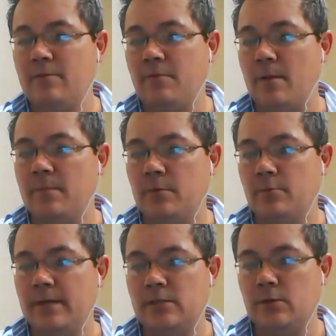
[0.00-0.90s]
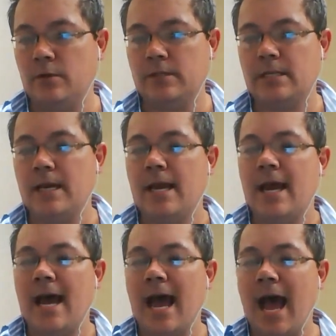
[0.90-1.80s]
from the resource
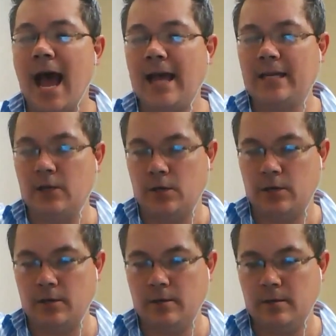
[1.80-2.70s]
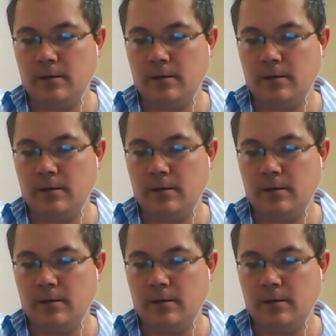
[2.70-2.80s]
higher,